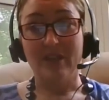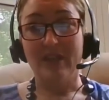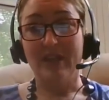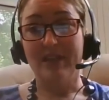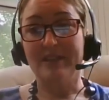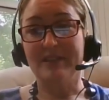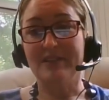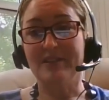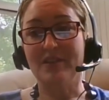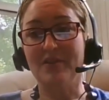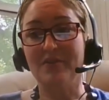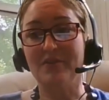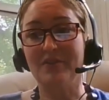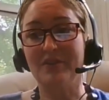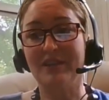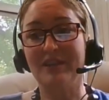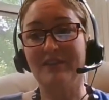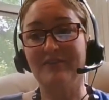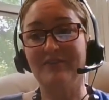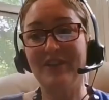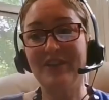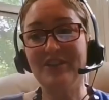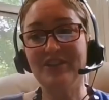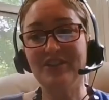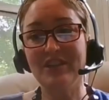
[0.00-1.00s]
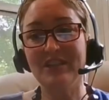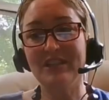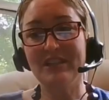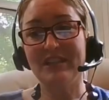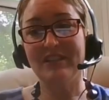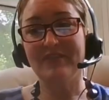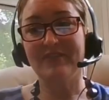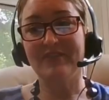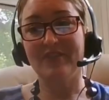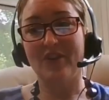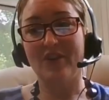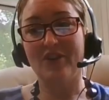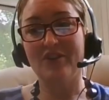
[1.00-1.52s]
And so the conventions
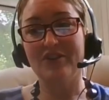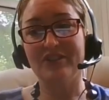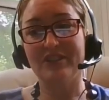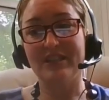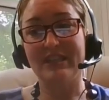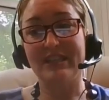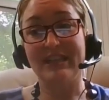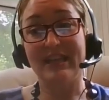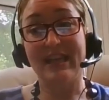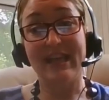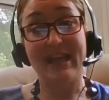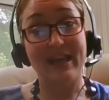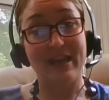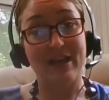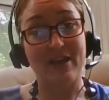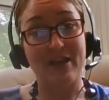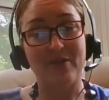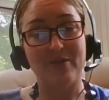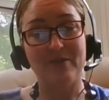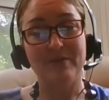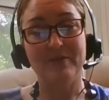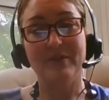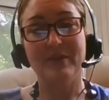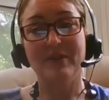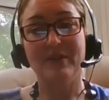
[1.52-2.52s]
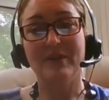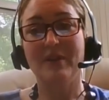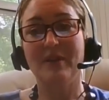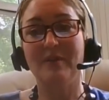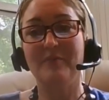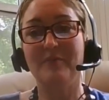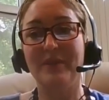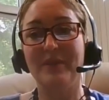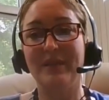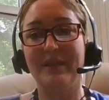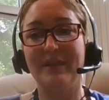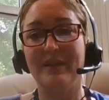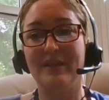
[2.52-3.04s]
have largely now
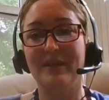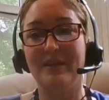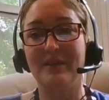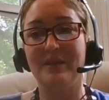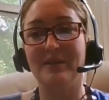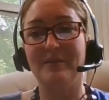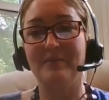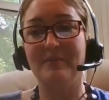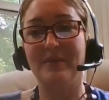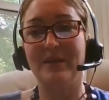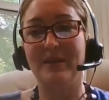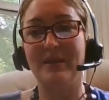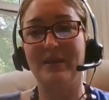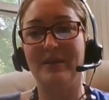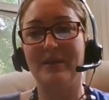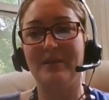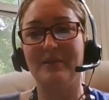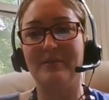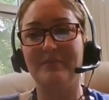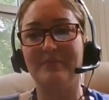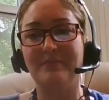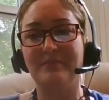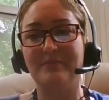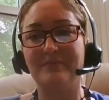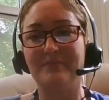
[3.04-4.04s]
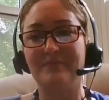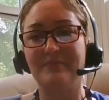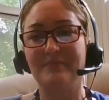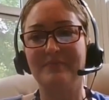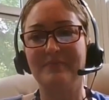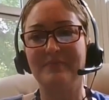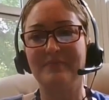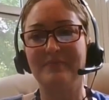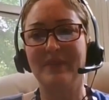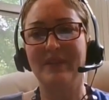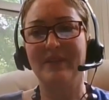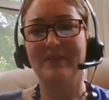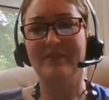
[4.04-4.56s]
become
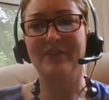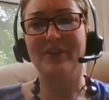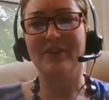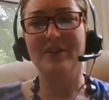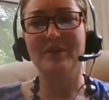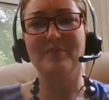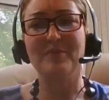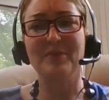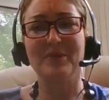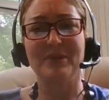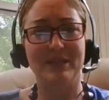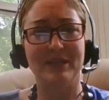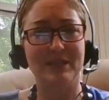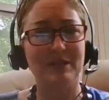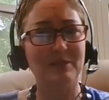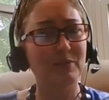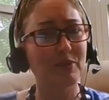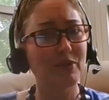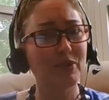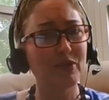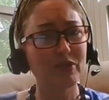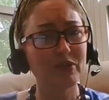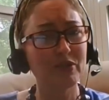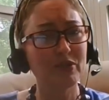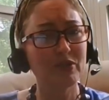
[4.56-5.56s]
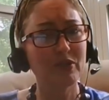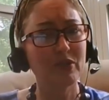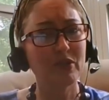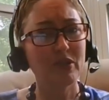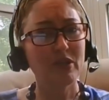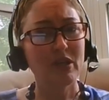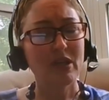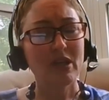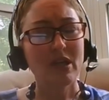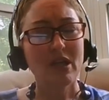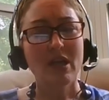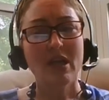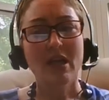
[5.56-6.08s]
very predictable,
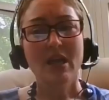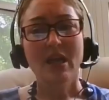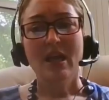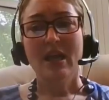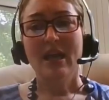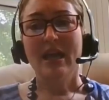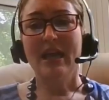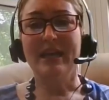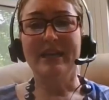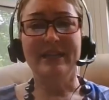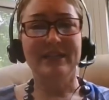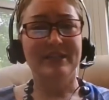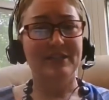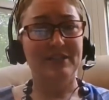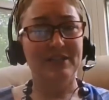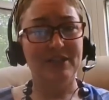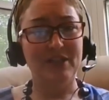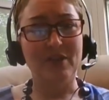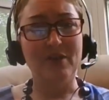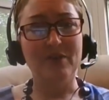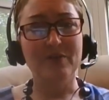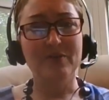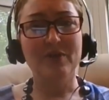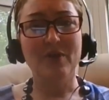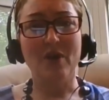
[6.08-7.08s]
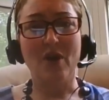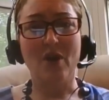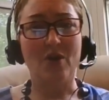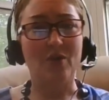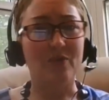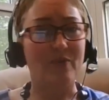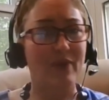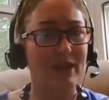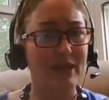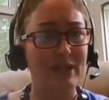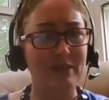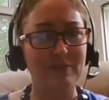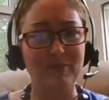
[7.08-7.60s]
and it's known
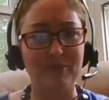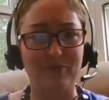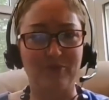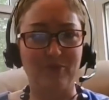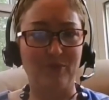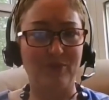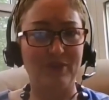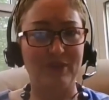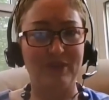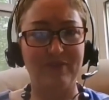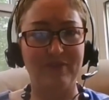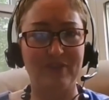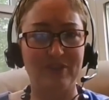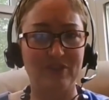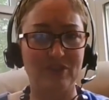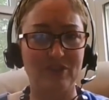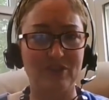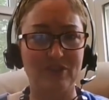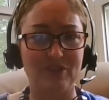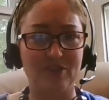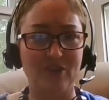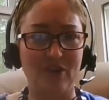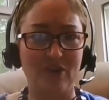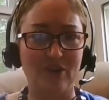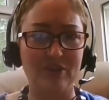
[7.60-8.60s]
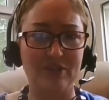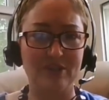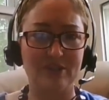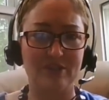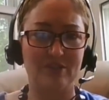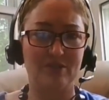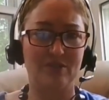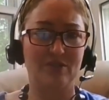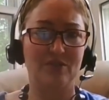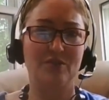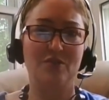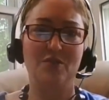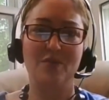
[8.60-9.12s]
already before the convention starts
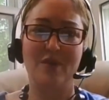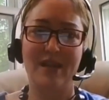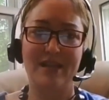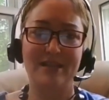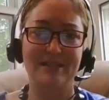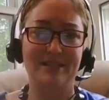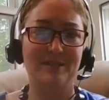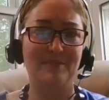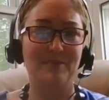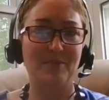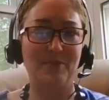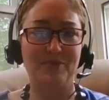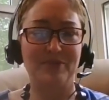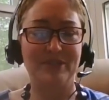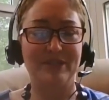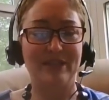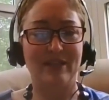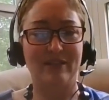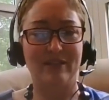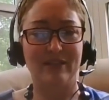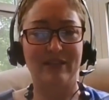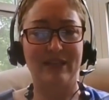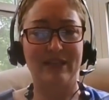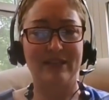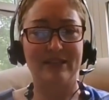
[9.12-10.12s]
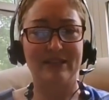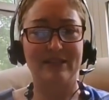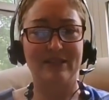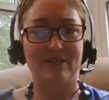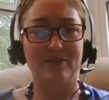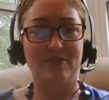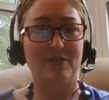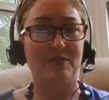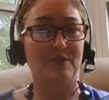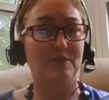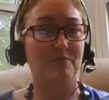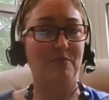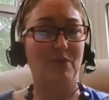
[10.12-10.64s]
who has the most delegates,
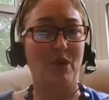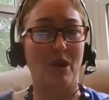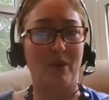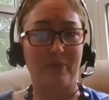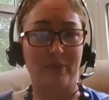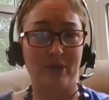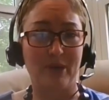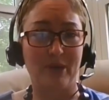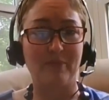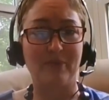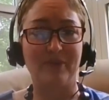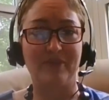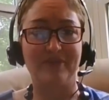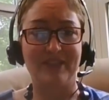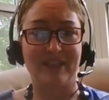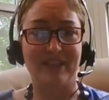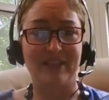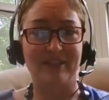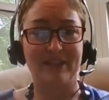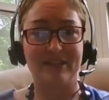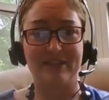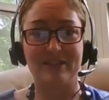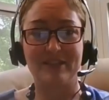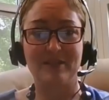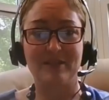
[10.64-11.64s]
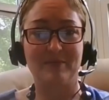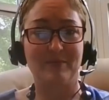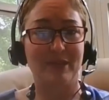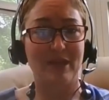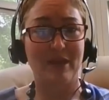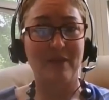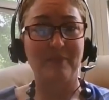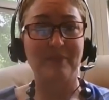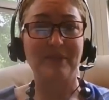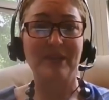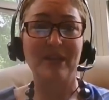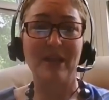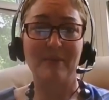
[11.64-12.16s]
the proper number of delegates to
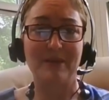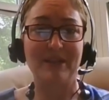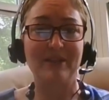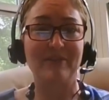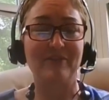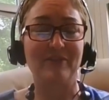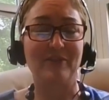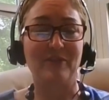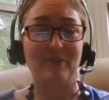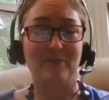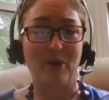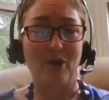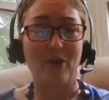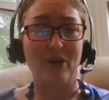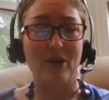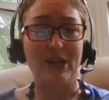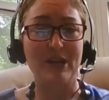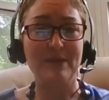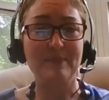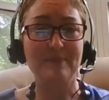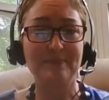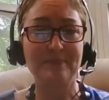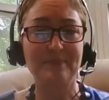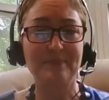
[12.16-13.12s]
become the nominee for the party.